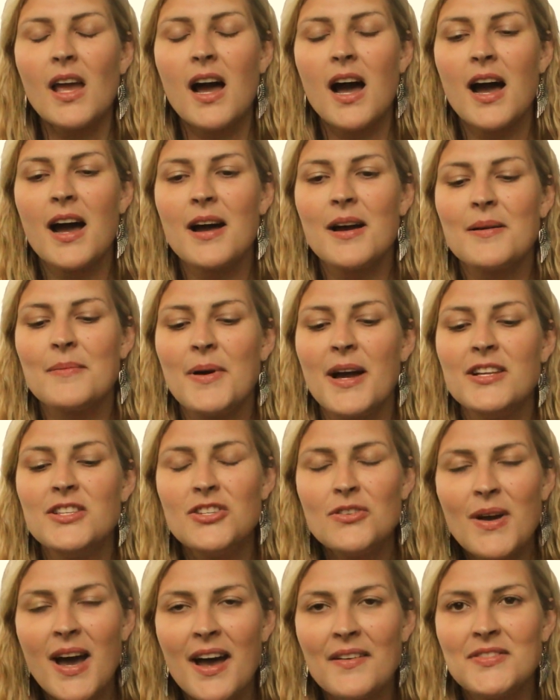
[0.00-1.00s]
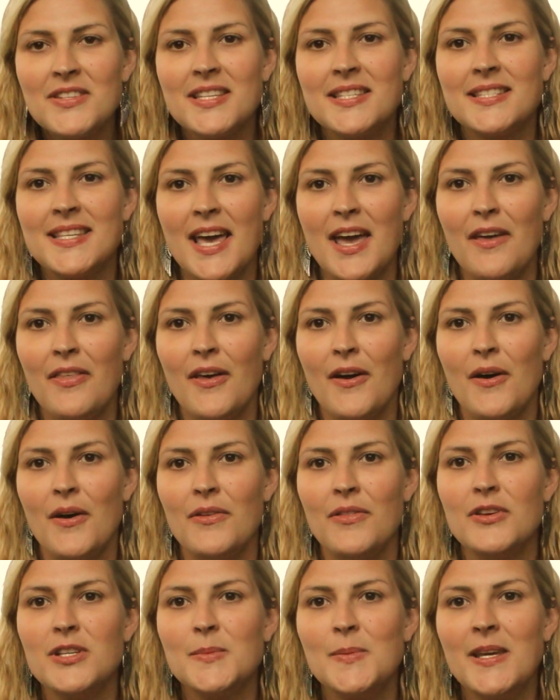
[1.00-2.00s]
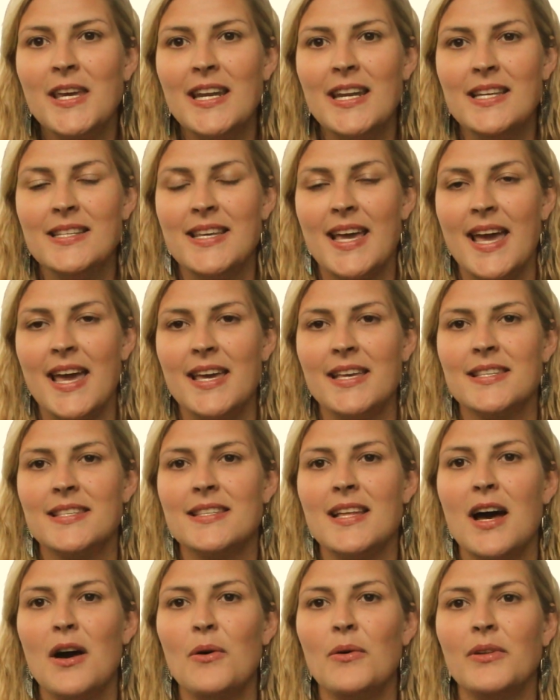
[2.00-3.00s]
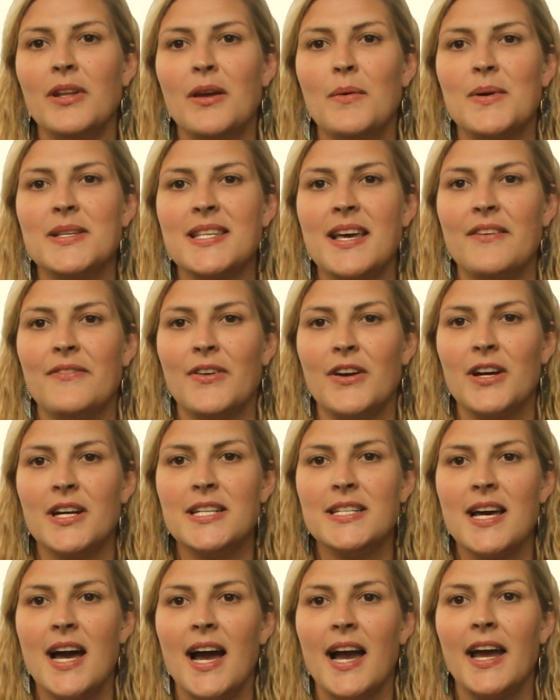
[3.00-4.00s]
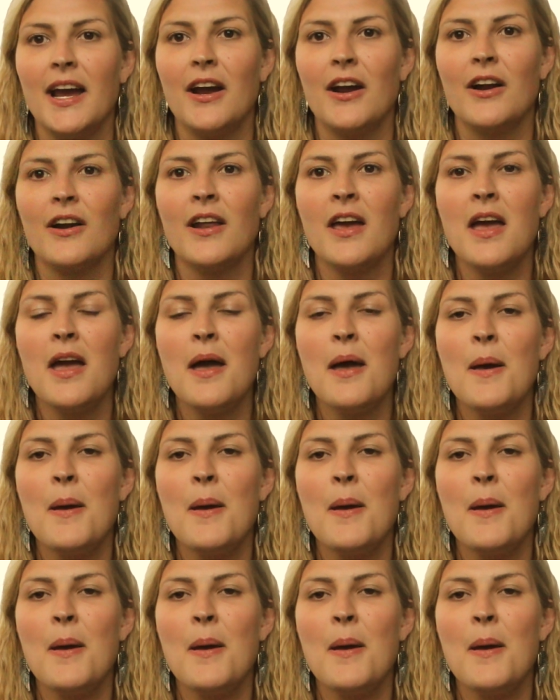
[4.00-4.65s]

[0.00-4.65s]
I do have to say though, those beginning days, not only was I very tired,